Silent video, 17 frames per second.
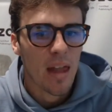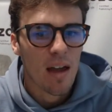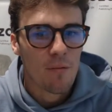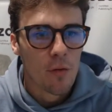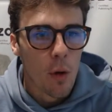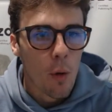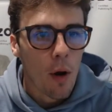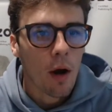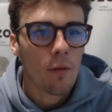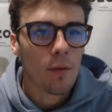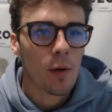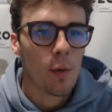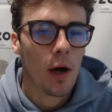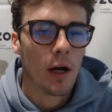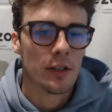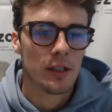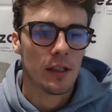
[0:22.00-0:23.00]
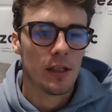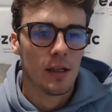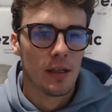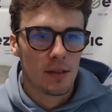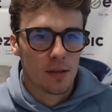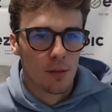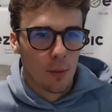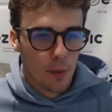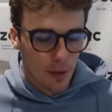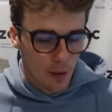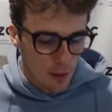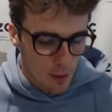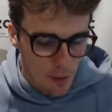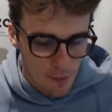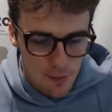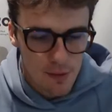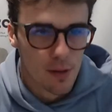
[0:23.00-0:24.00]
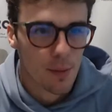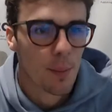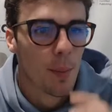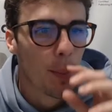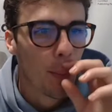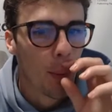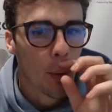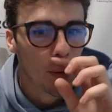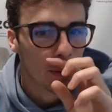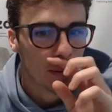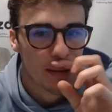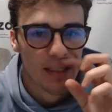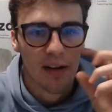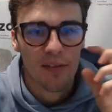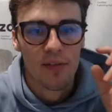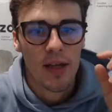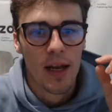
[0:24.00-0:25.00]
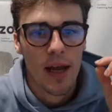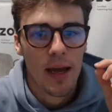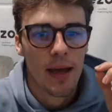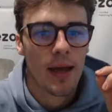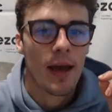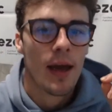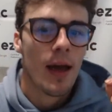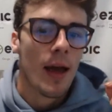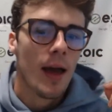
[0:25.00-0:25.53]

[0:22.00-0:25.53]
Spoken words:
If you are rewatching this, we're going to go over some important stuff today.